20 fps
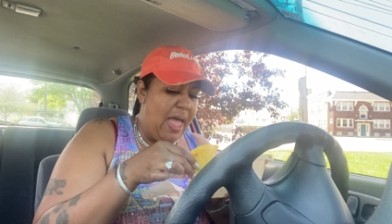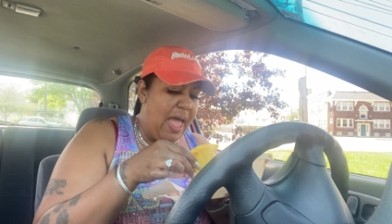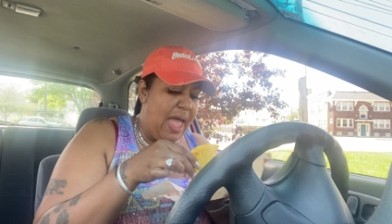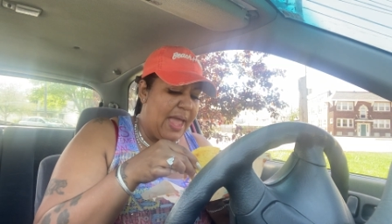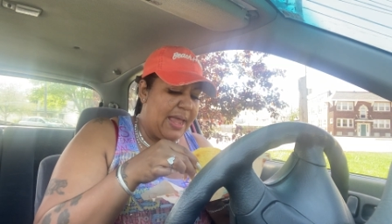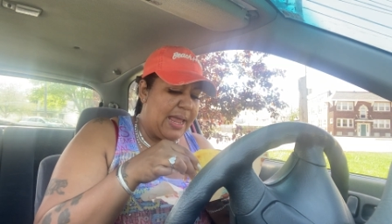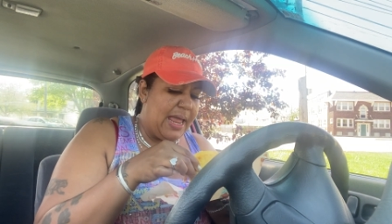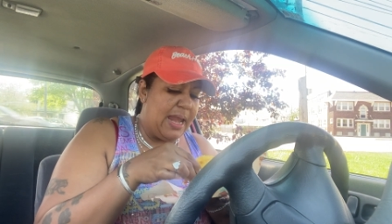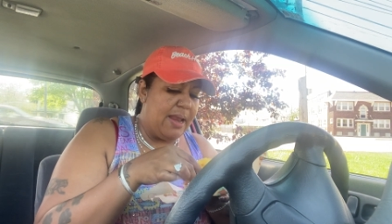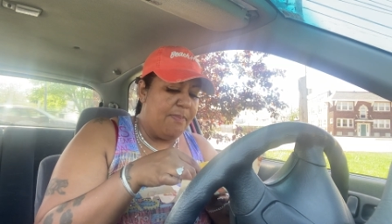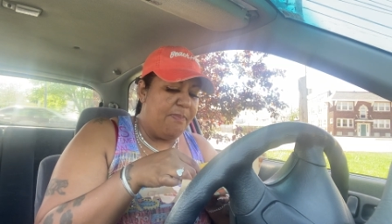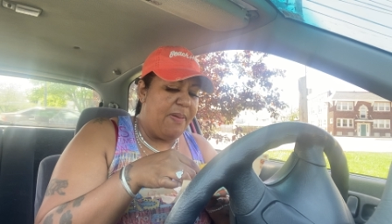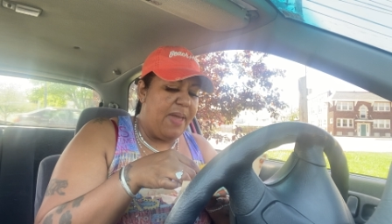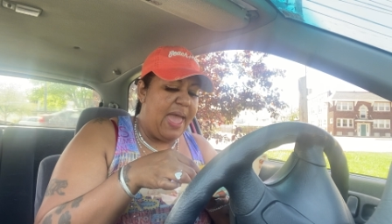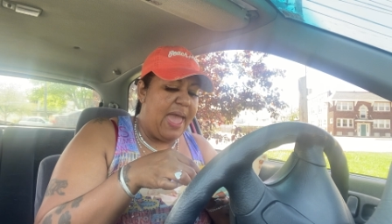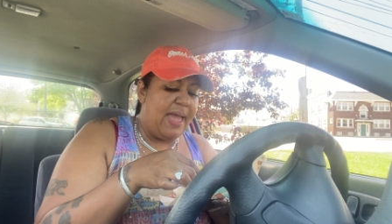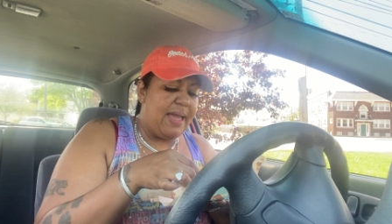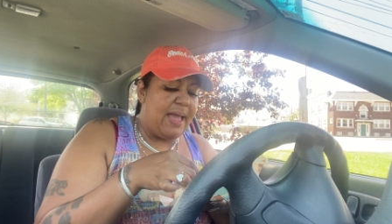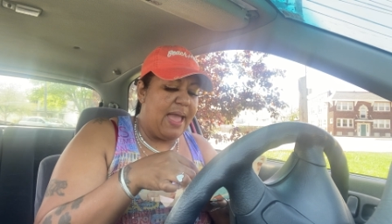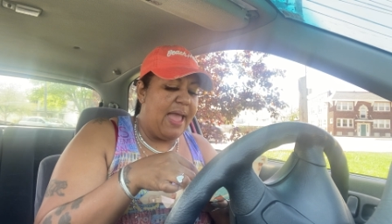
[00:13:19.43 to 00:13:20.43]
I got a
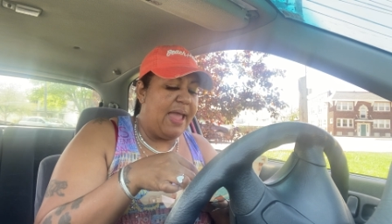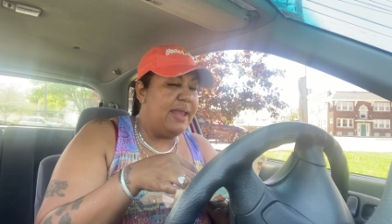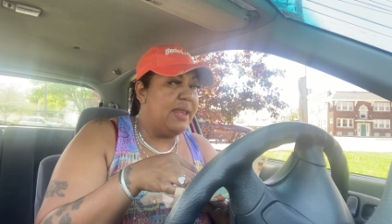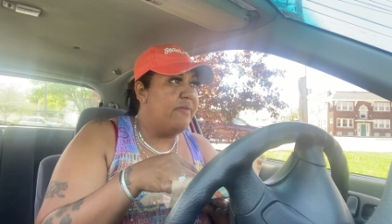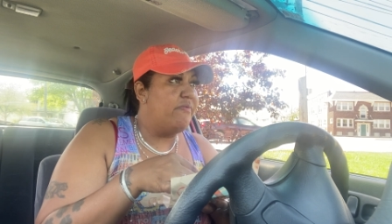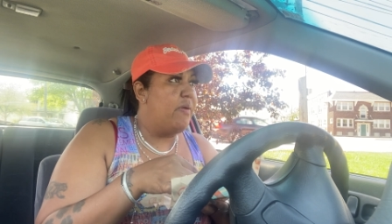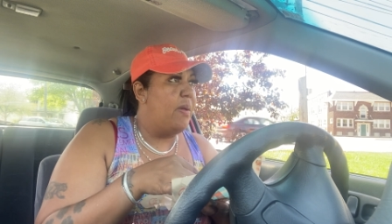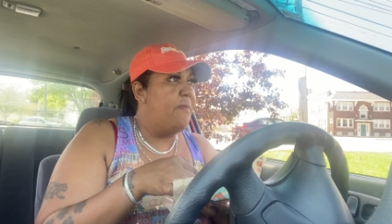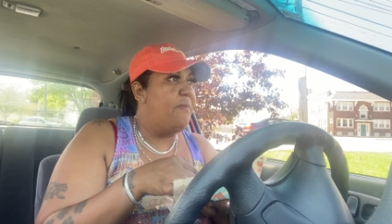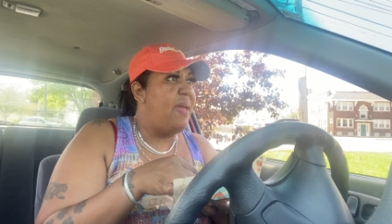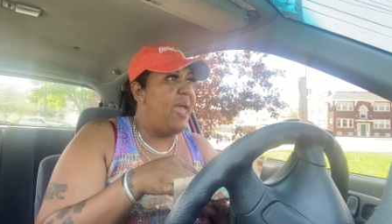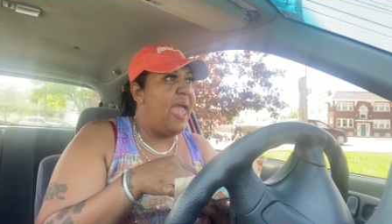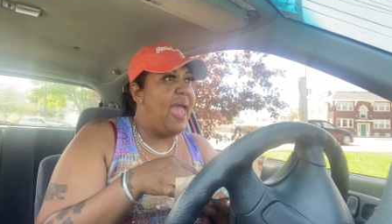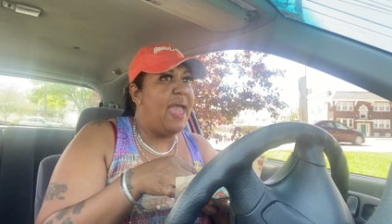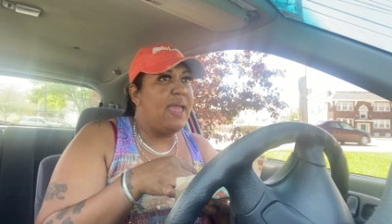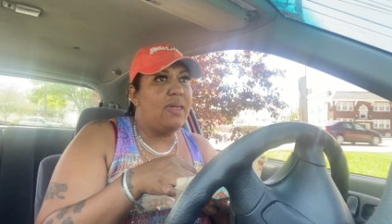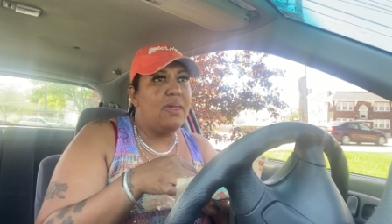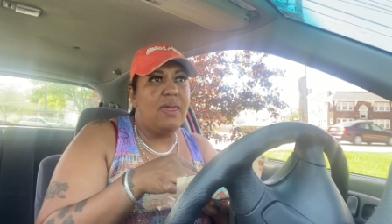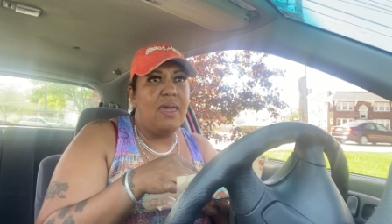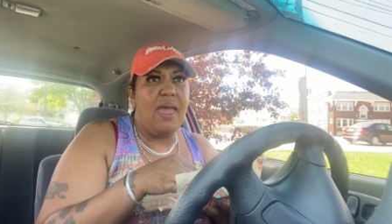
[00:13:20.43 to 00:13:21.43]
pack. I ain't even
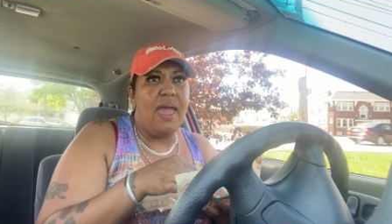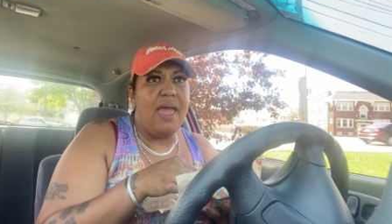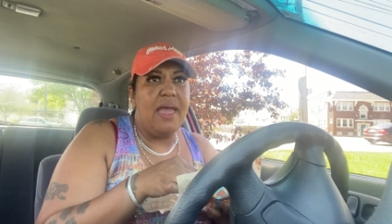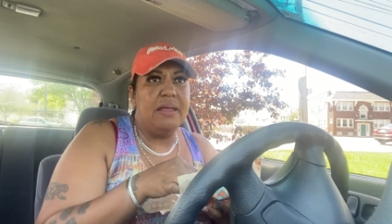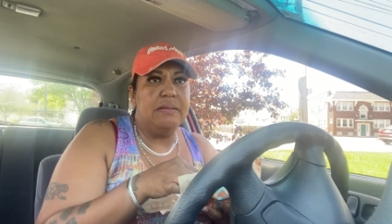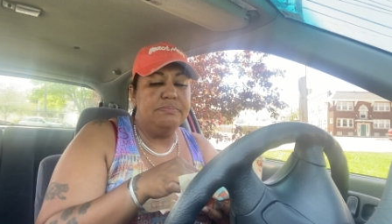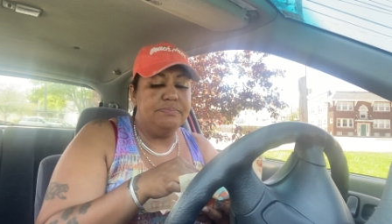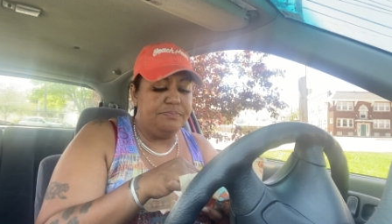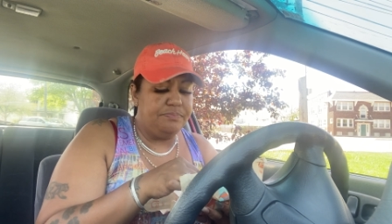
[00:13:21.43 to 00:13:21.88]
packed yet.